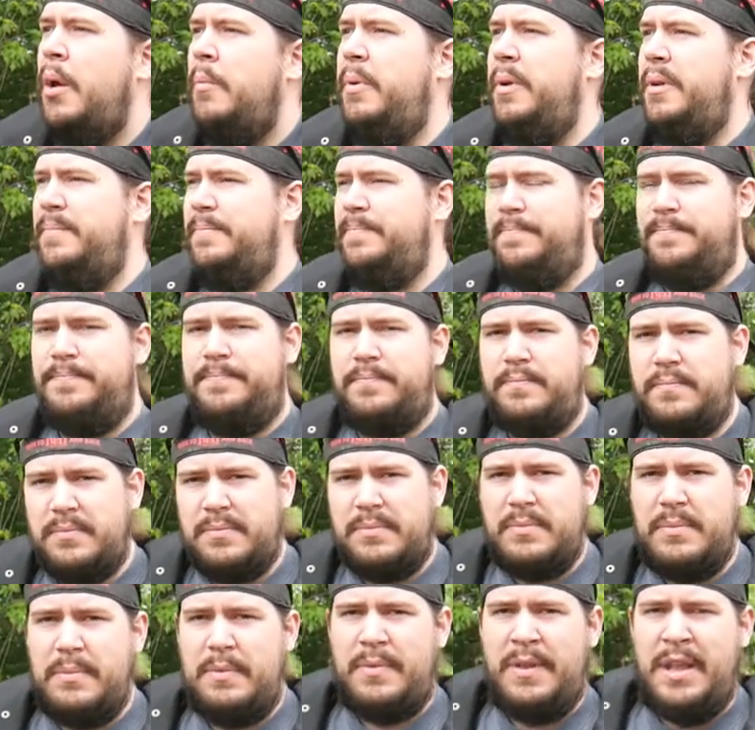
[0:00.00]
But
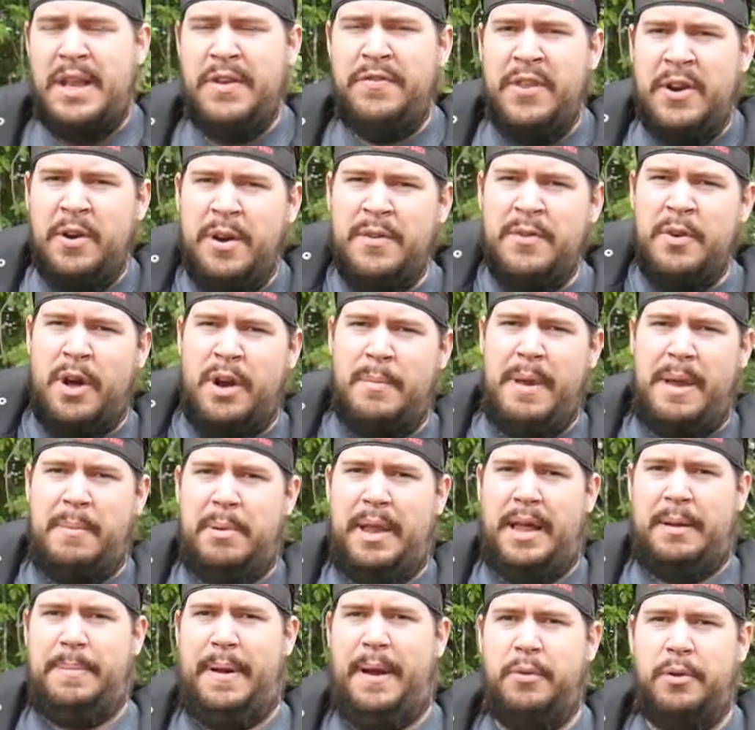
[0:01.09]
if they don't even know how to make
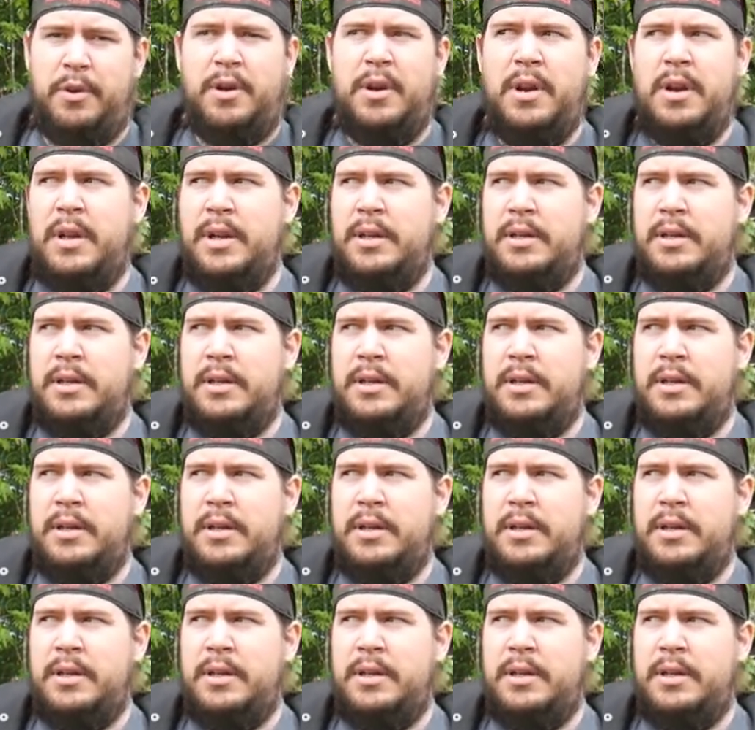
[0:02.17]
black powder,